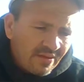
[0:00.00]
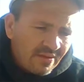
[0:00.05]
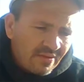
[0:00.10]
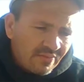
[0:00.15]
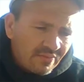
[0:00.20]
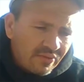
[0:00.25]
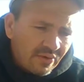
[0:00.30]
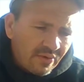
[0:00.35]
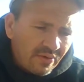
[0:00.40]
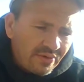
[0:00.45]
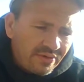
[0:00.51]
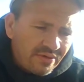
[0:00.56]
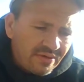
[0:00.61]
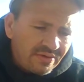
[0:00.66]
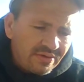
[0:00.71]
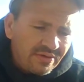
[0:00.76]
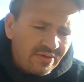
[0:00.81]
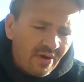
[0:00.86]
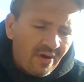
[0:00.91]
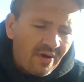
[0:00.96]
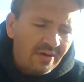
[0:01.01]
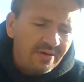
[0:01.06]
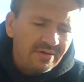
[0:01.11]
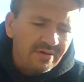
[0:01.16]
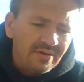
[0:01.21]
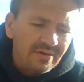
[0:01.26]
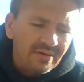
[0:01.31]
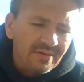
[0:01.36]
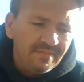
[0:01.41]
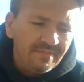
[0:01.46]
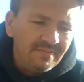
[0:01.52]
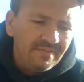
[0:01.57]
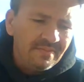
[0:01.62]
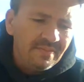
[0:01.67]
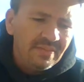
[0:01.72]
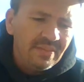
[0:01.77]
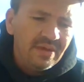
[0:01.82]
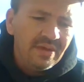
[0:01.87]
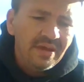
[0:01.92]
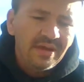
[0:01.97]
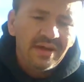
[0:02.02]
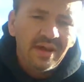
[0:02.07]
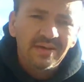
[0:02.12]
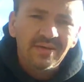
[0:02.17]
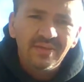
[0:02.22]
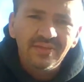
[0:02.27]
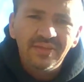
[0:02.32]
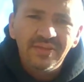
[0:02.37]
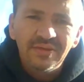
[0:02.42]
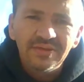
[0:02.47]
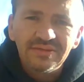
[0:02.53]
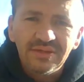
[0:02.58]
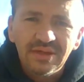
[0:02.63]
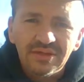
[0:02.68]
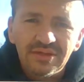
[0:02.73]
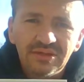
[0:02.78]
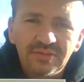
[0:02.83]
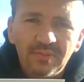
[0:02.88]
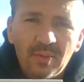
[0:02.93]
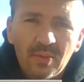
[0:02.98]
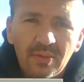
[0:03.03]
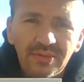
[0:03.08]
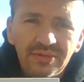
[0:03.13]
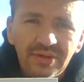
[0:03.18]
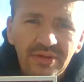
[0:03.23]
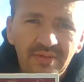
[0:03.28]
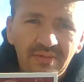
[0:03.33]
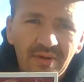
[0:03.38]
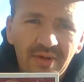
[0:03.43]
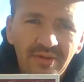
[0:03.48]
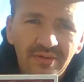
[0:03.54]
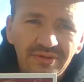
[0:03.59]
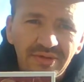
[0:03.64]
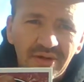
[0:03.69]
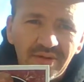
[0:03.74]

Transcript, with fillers: Rulian Gardner, and I don't, this says sports heroes.